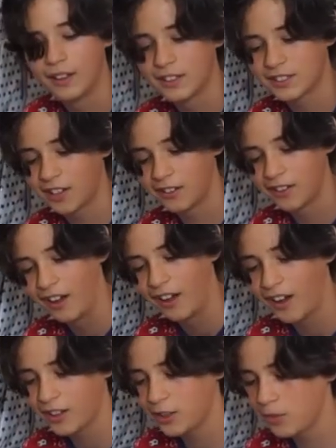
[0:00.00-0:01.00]
so
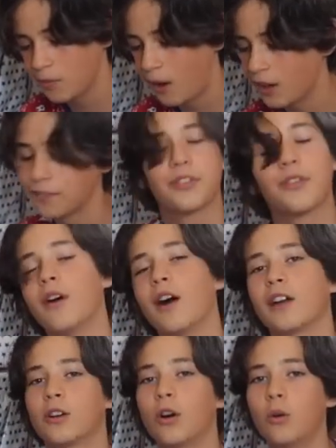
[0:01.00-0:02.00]
you might have thought
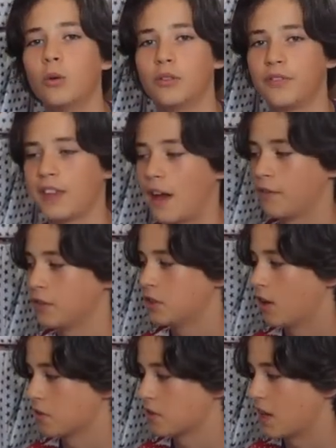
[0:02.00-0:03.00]
I got all of the
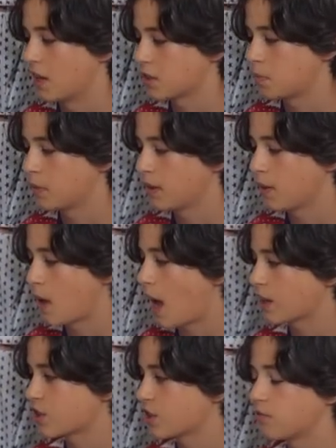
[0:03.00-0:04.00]
Avatar sets, but they're
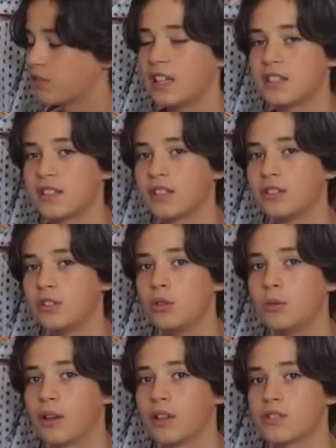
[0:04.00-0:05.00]
actually releasing
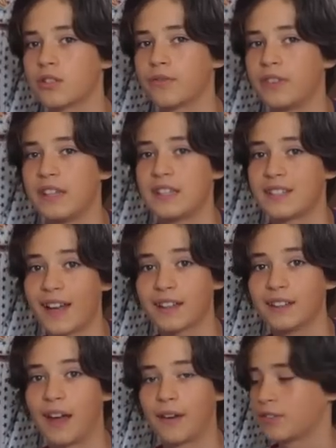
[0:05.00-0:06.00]
new ones of the
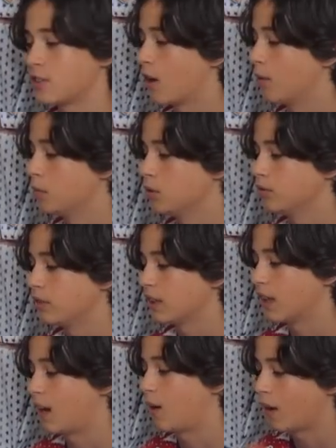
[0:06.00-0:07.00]
second Avatar movie
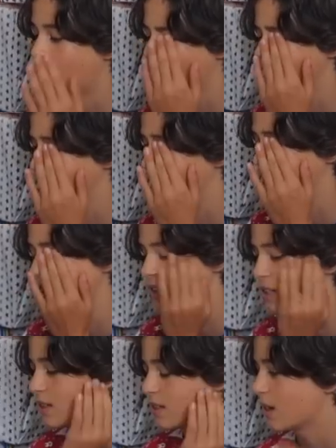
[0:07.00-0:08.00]
now, and
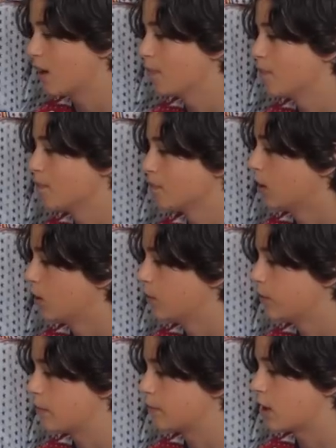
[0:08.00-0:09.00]
this is
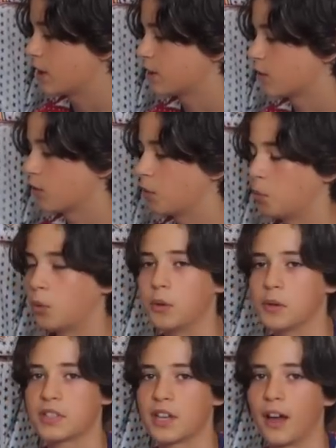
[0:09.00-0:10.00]
of them riding on the
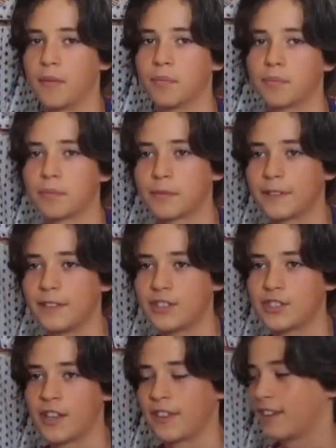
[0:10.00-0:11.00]
water
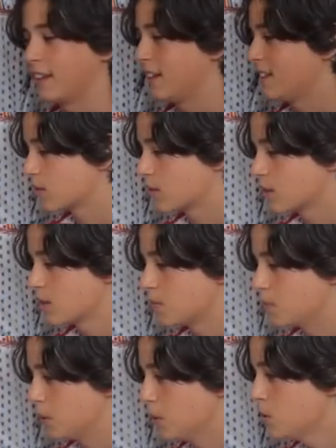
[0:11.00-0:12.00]
creature thingies. This
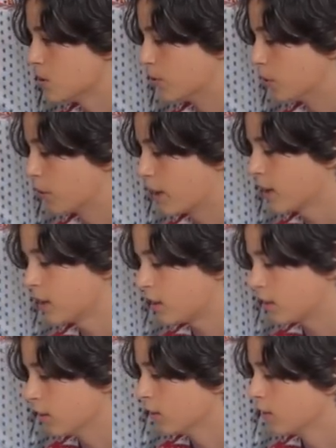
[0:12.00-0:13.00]
is beautiful, thank
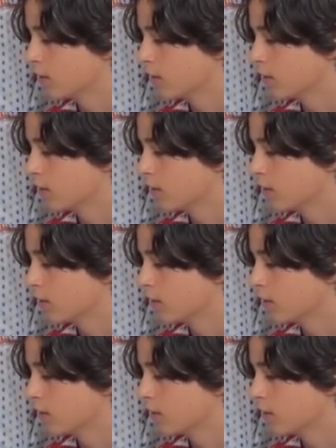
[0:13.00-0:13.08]
you.